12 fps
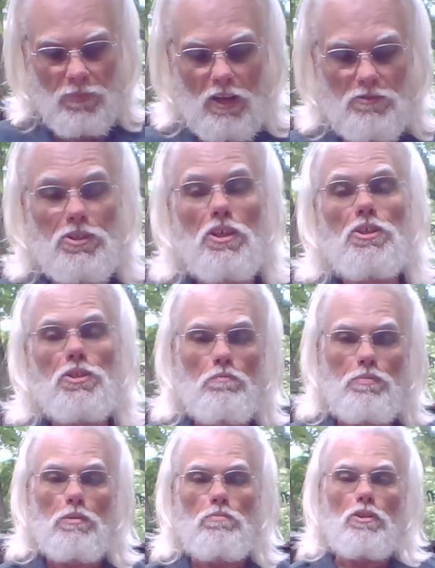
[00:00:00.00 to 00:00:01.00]
I've seen some
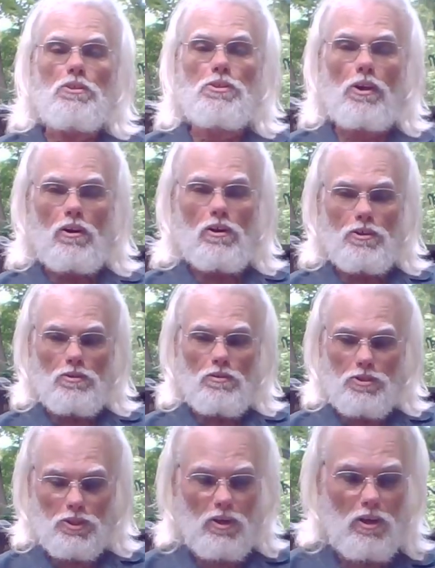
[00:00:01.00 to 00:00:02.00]
people that started
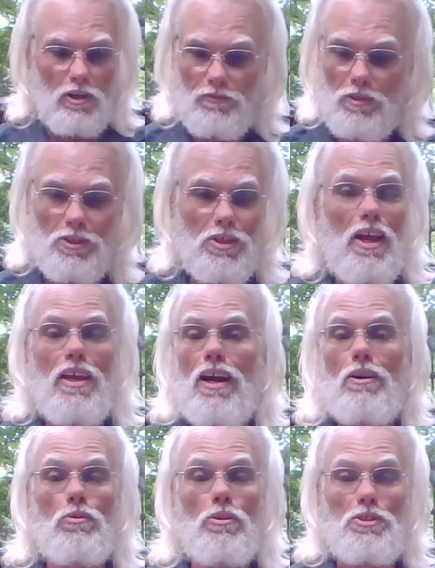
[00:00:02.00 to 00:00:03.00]
doing cigar reviews, and hey,
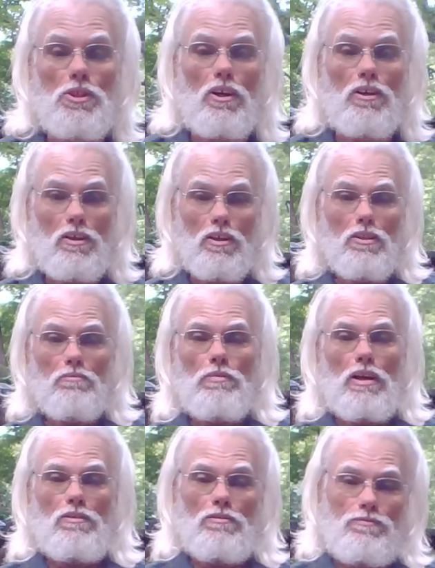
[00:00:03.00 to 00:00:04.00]
I was there
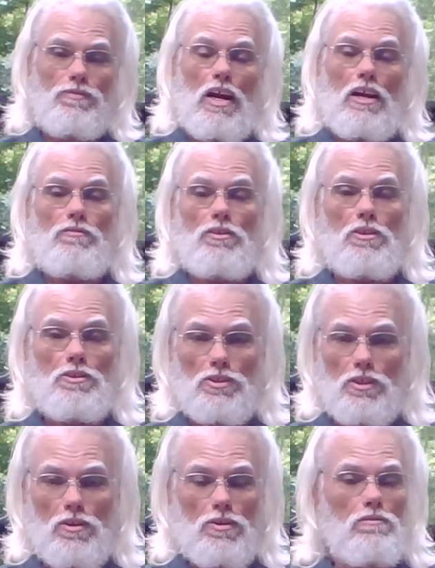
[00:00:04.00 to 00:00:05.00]
about 5 years
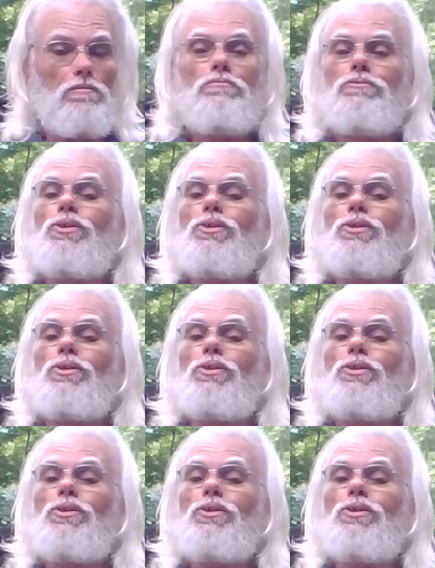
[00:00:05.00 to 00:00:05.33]
ago.